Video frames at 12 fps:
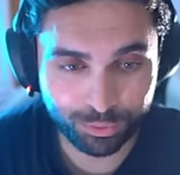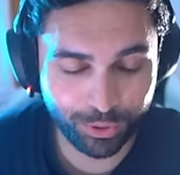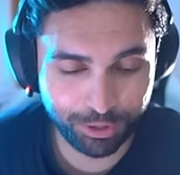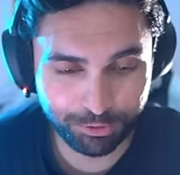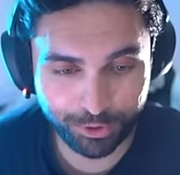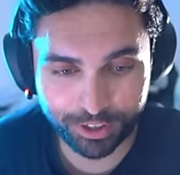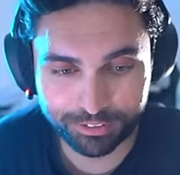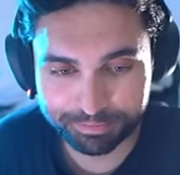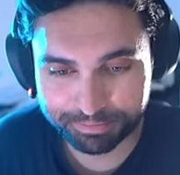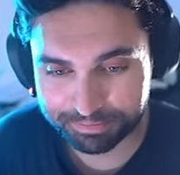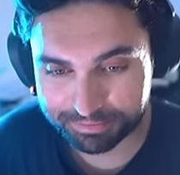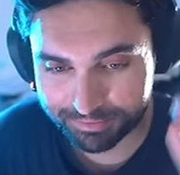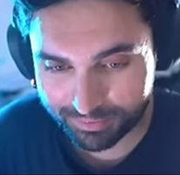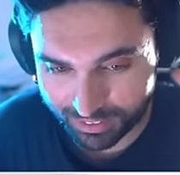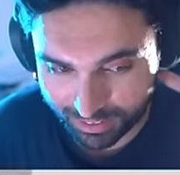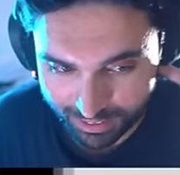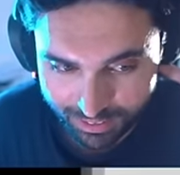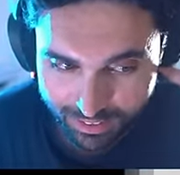compatibility discussion for
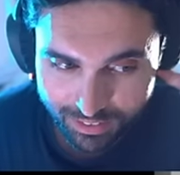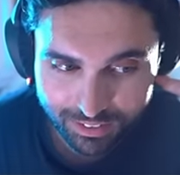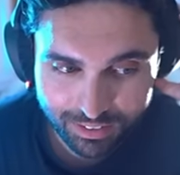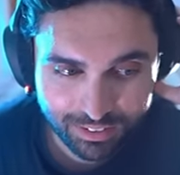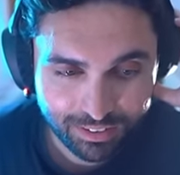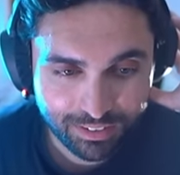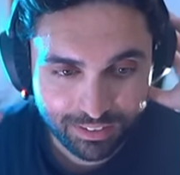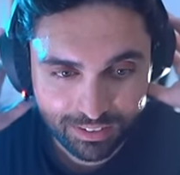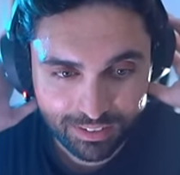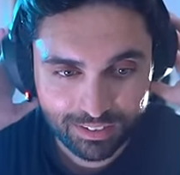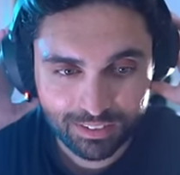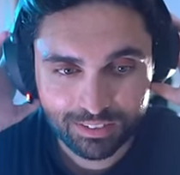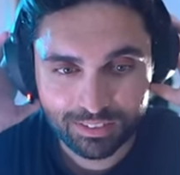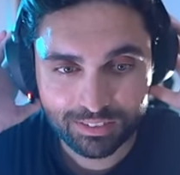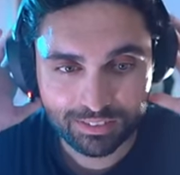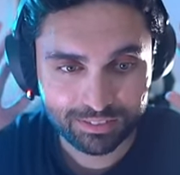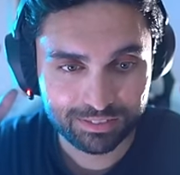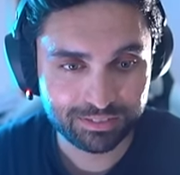the PlayStation 5 has been
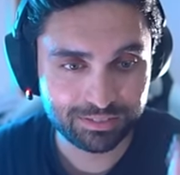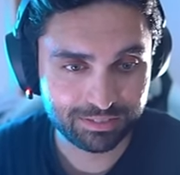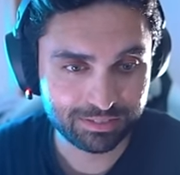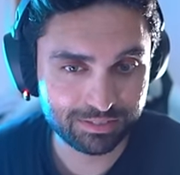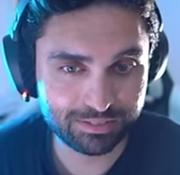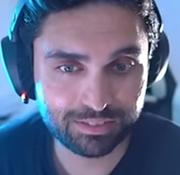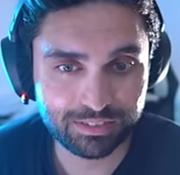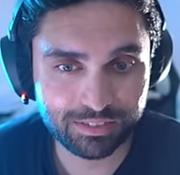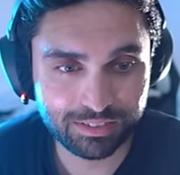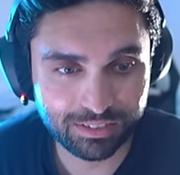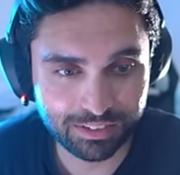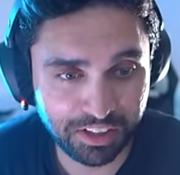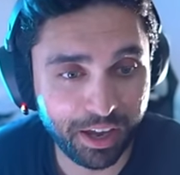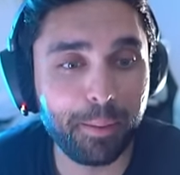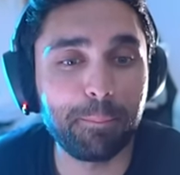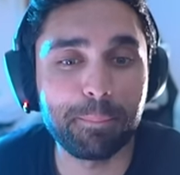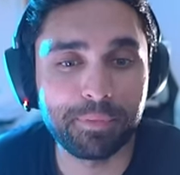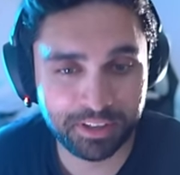going on for years, as we
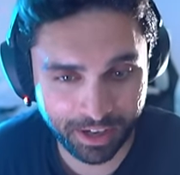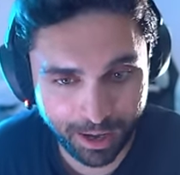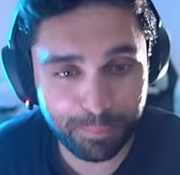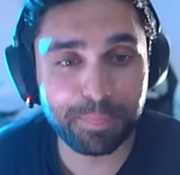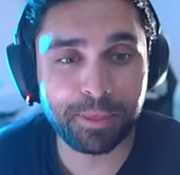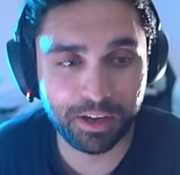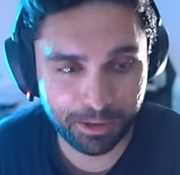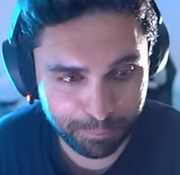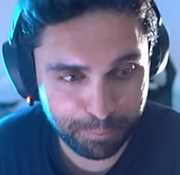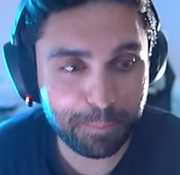know. Emulation discussions